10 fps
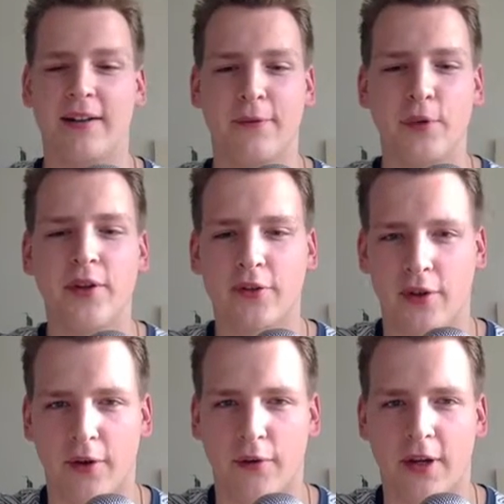We don't
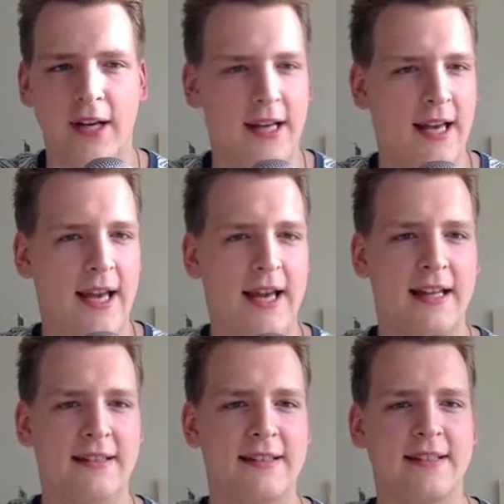know.
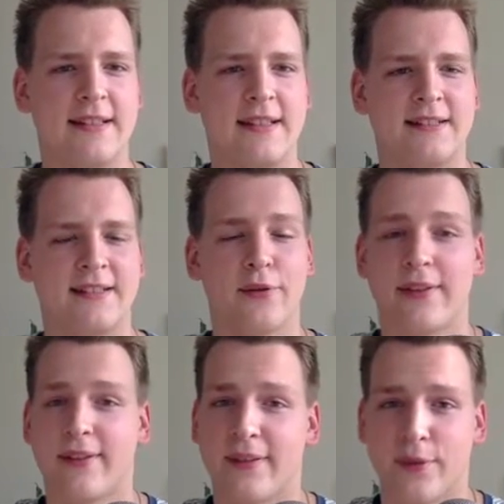And the
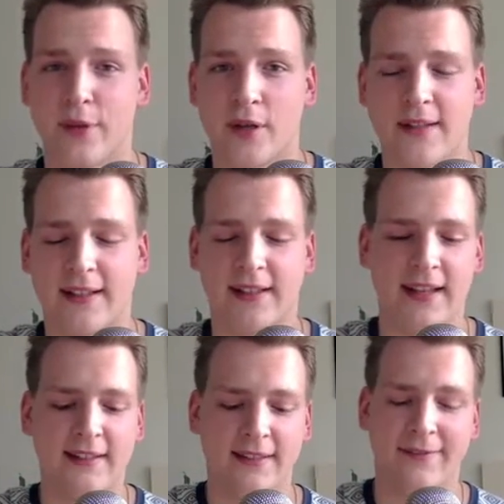only thing we know that
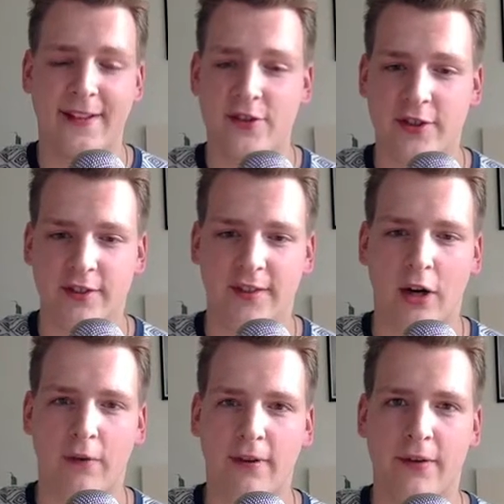his inventions
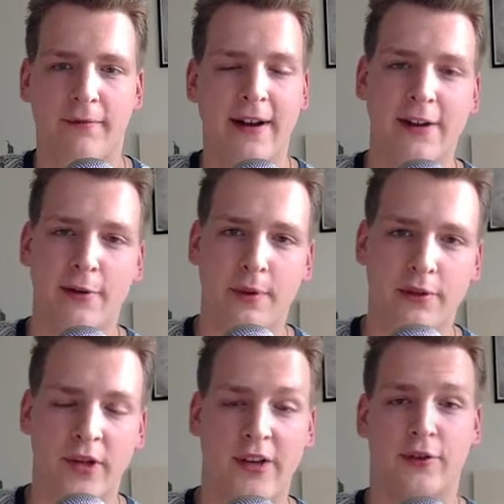are very
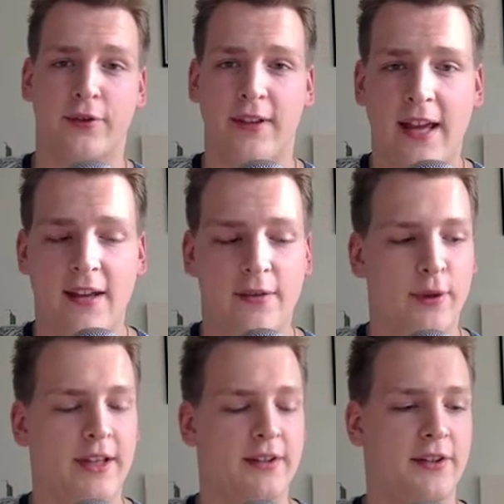valuable to us today.
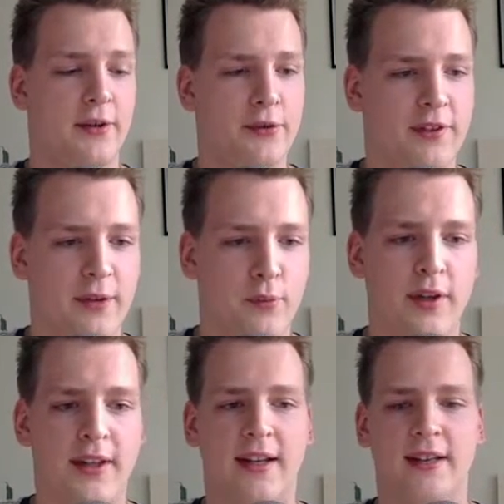We can use them.
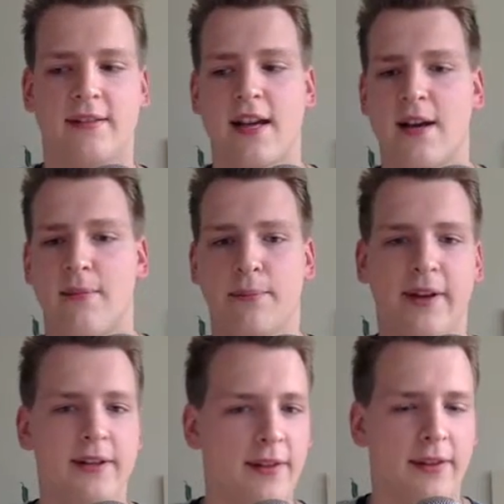We can
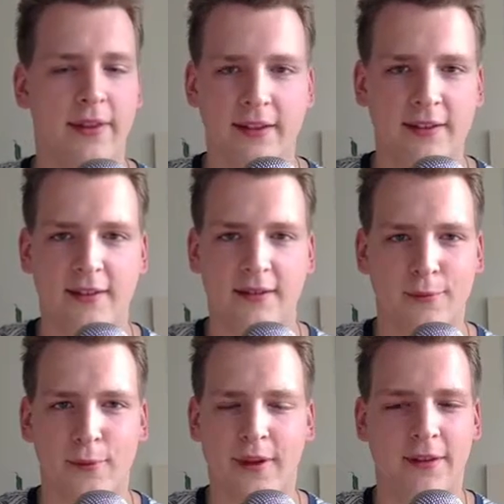build things
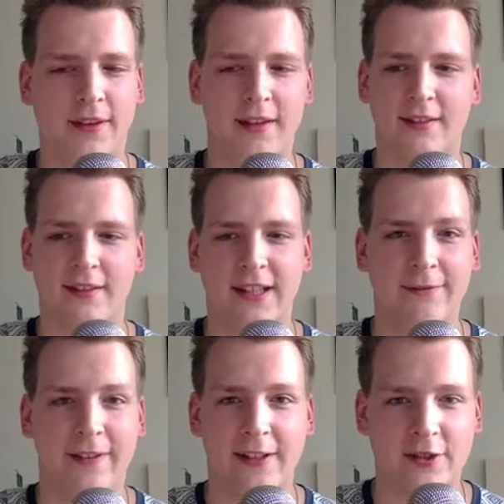with his
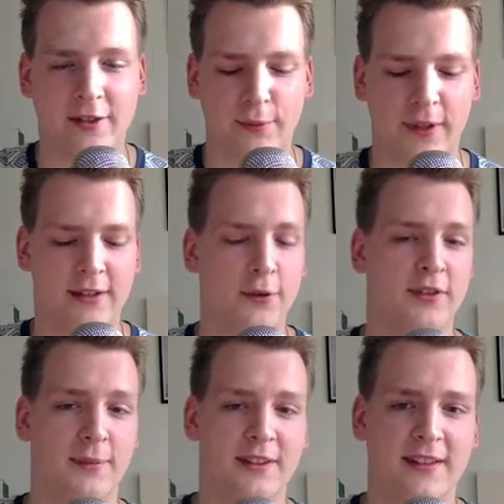inventions. We can
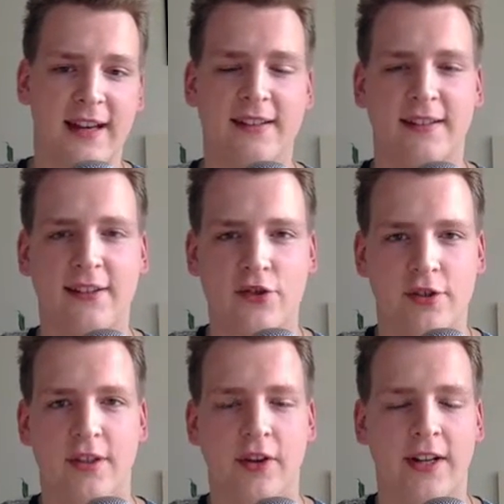use them in science and
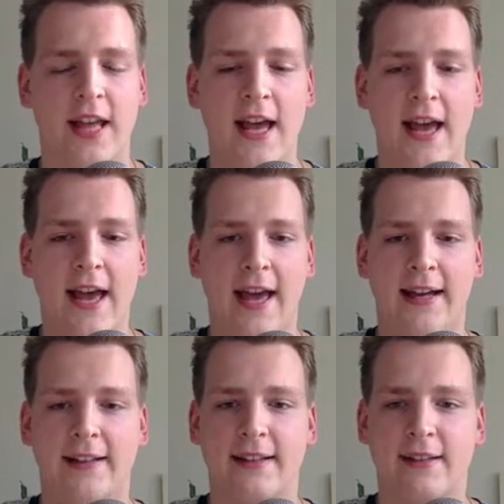engineering
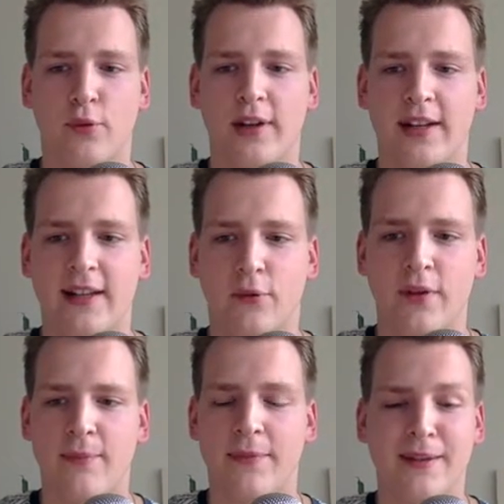and really
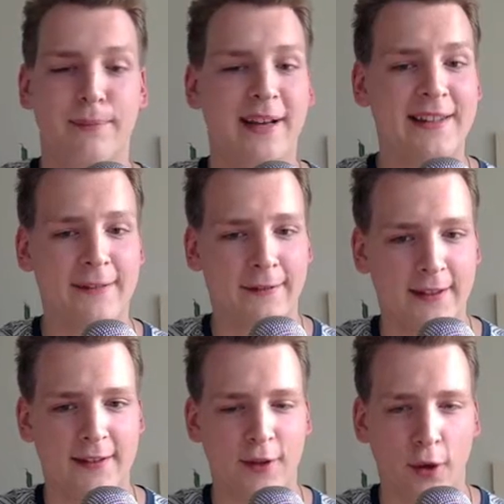reap the
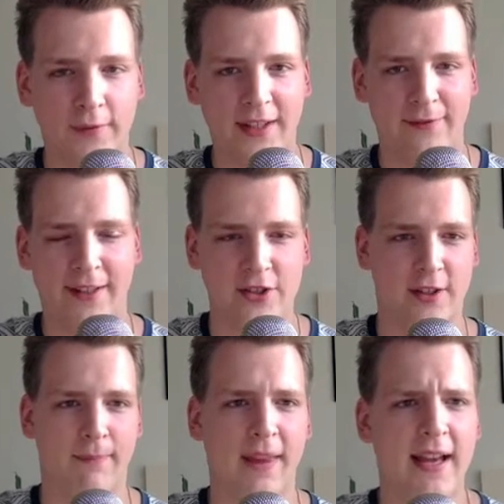benefits of the
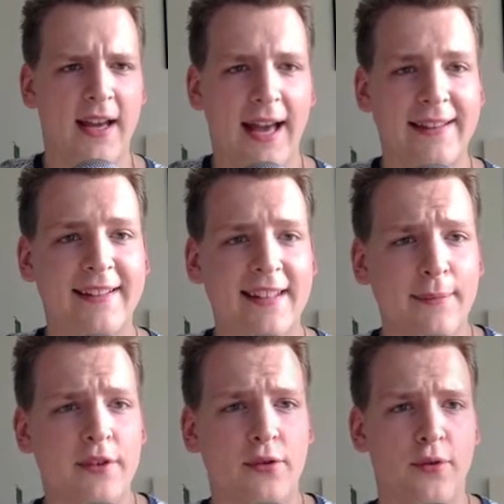invention. And the
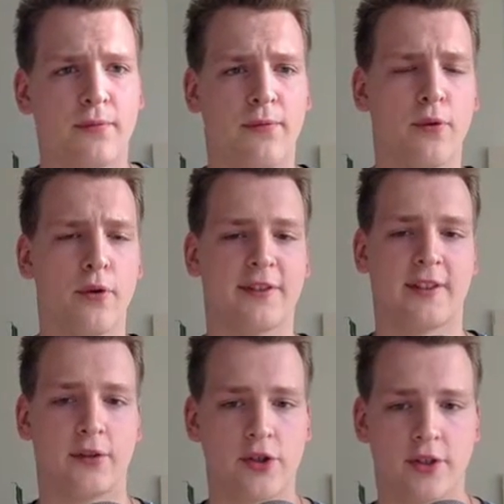same is true for
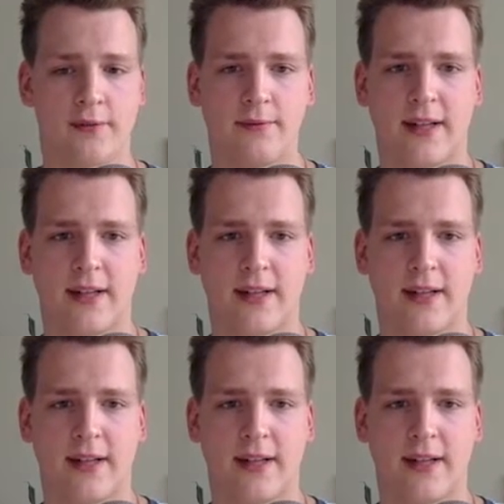Satoshi.